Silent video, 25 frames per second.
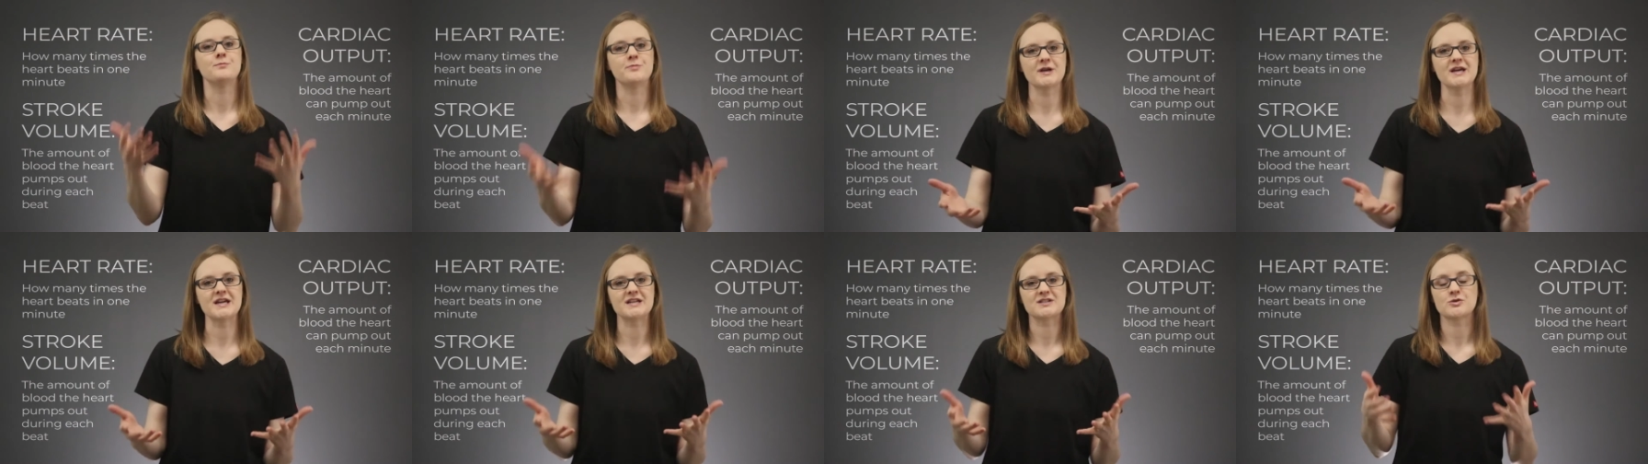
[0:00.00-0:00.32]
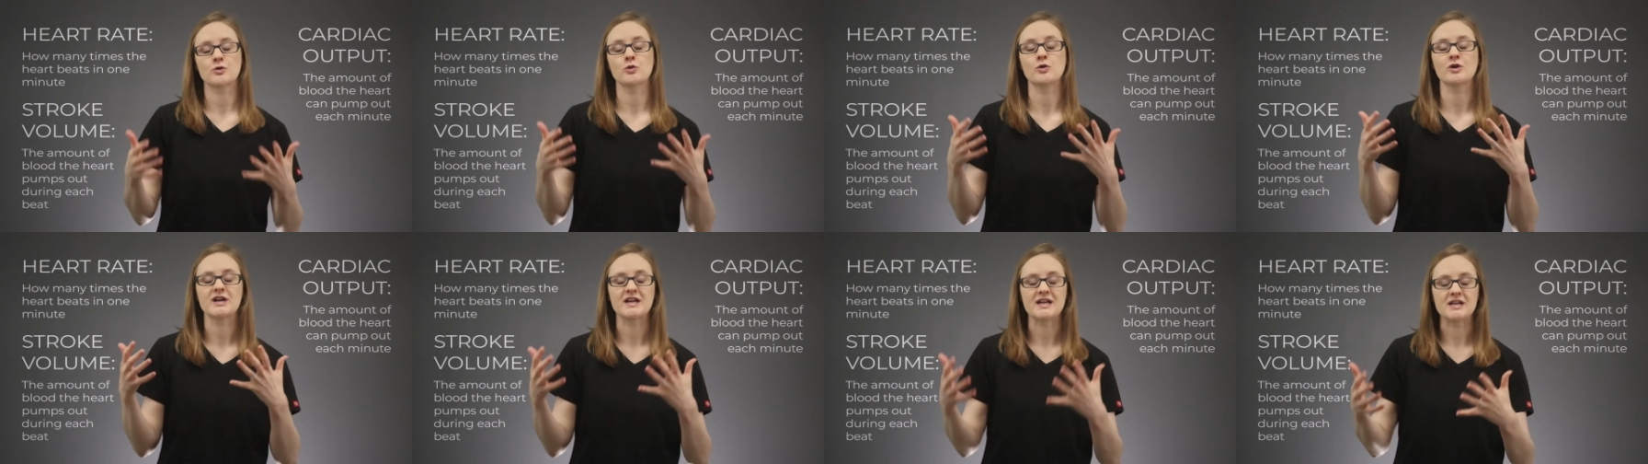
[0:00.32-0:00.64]

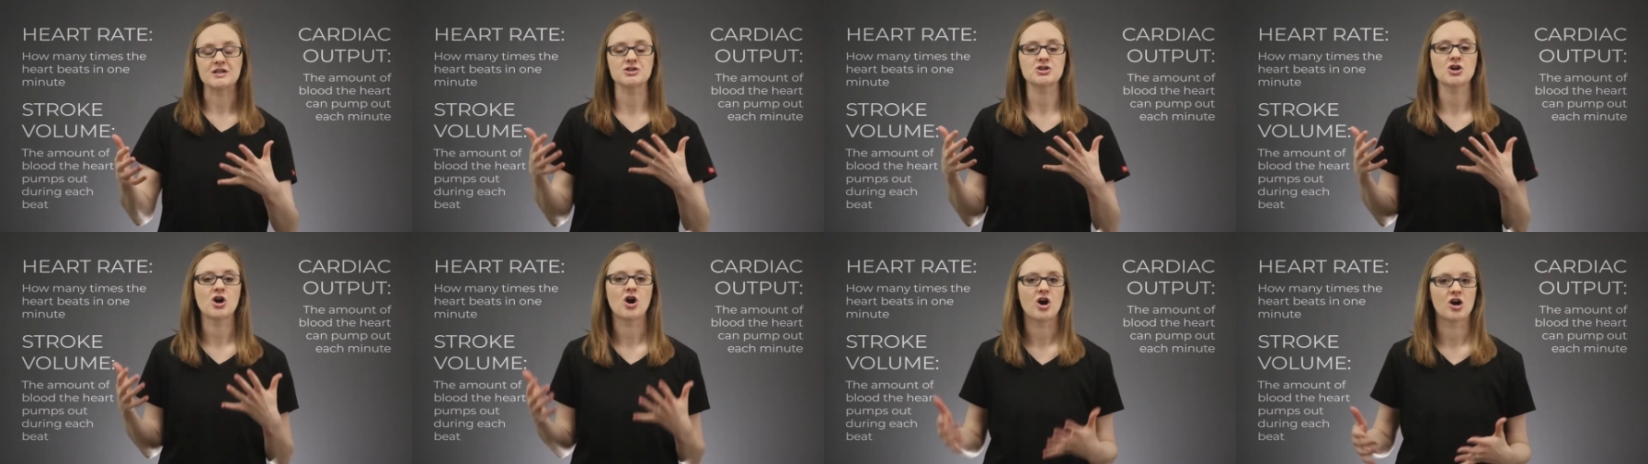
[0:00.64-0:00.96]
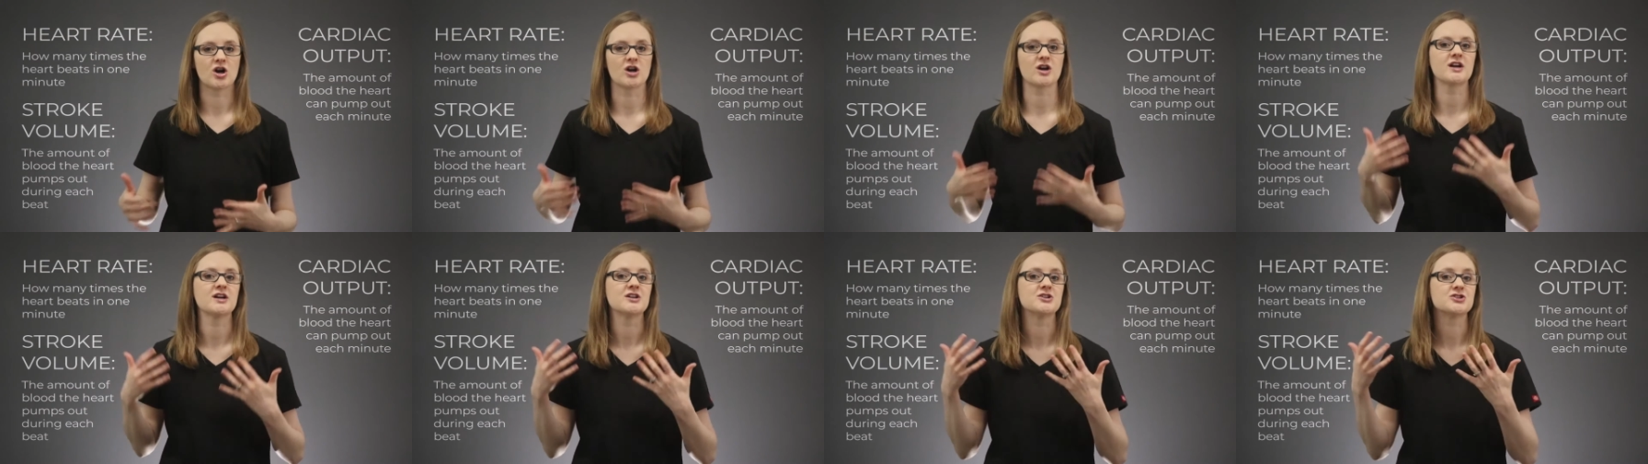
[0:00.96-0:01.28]
beat or each
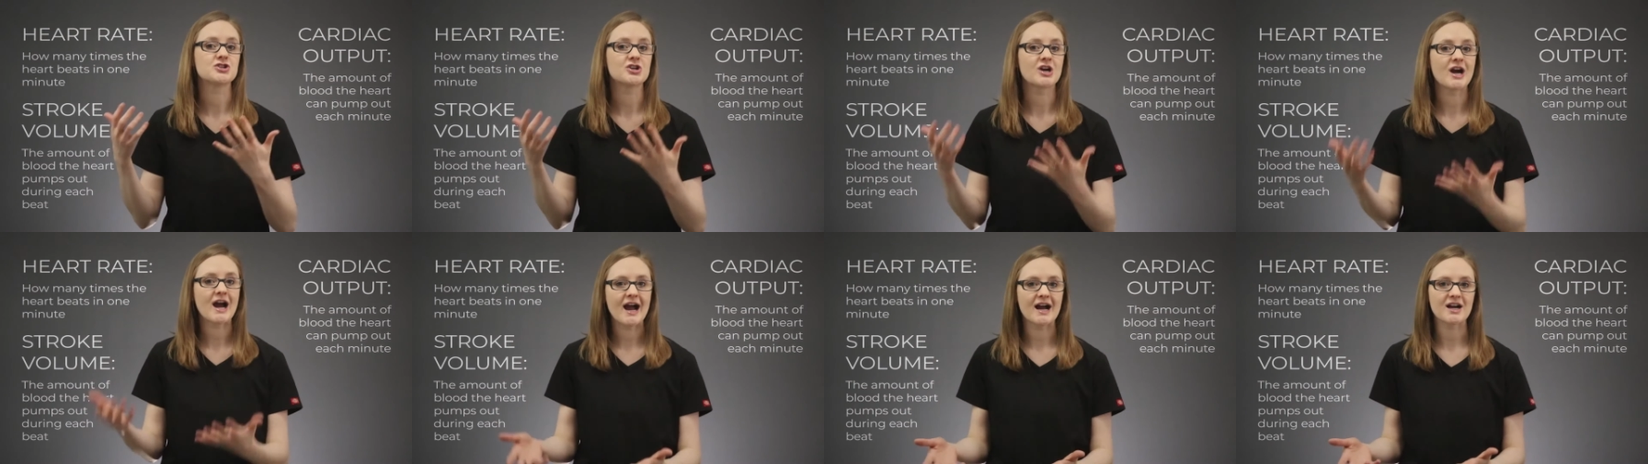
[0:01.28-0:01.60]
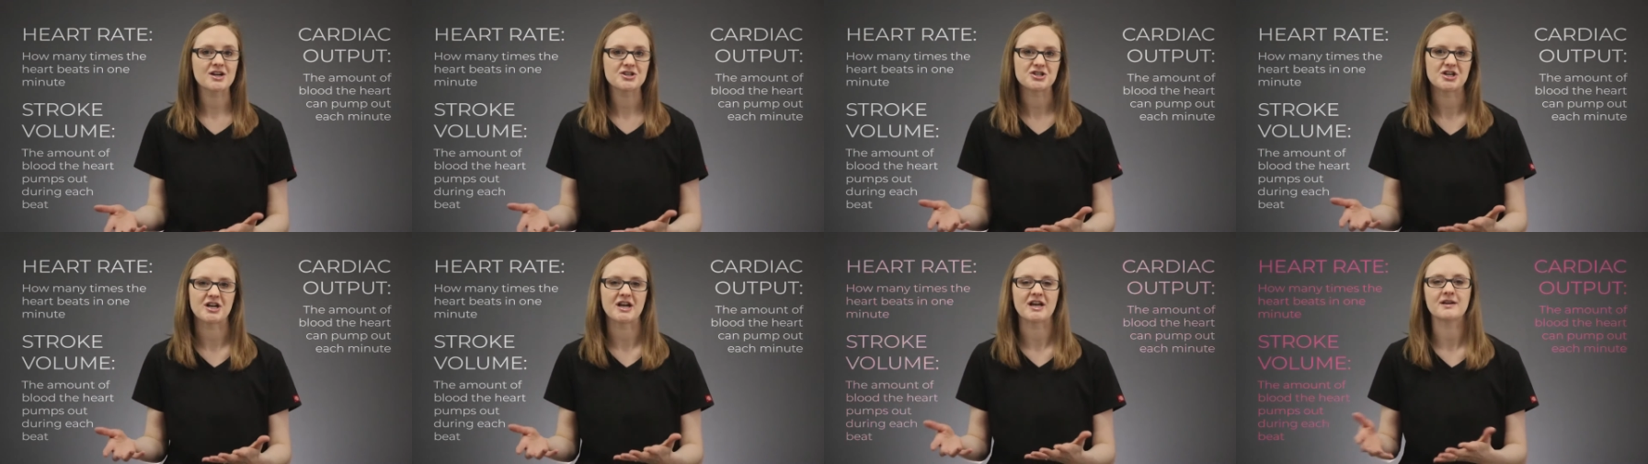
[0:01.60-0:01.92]
heart
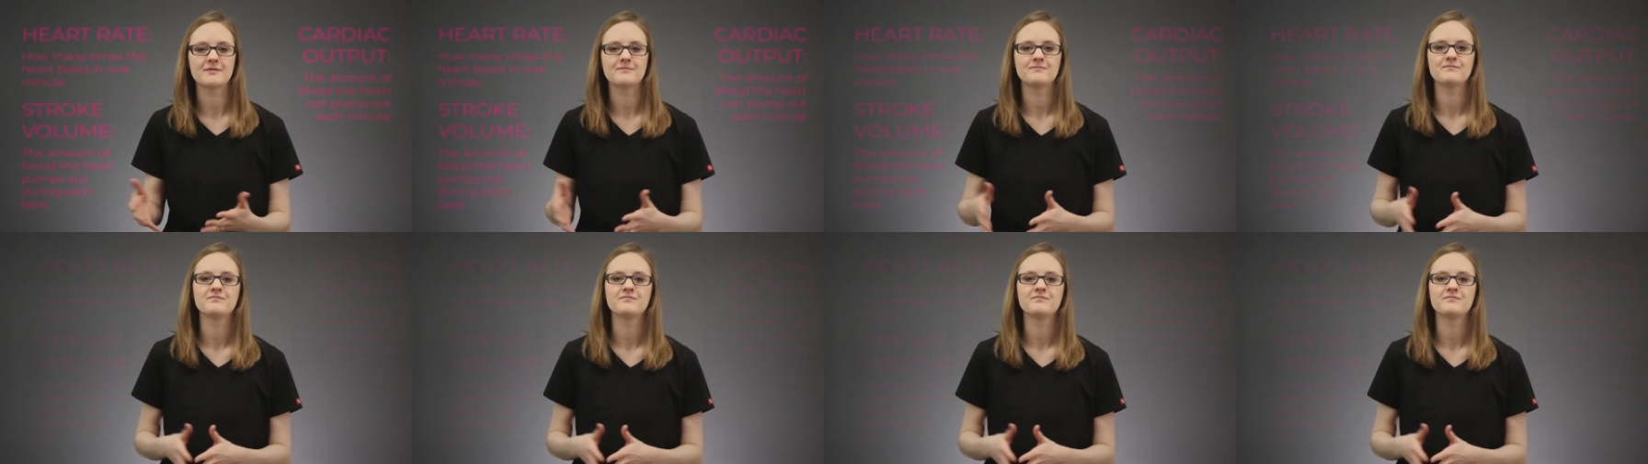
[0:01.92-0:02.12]
contraction.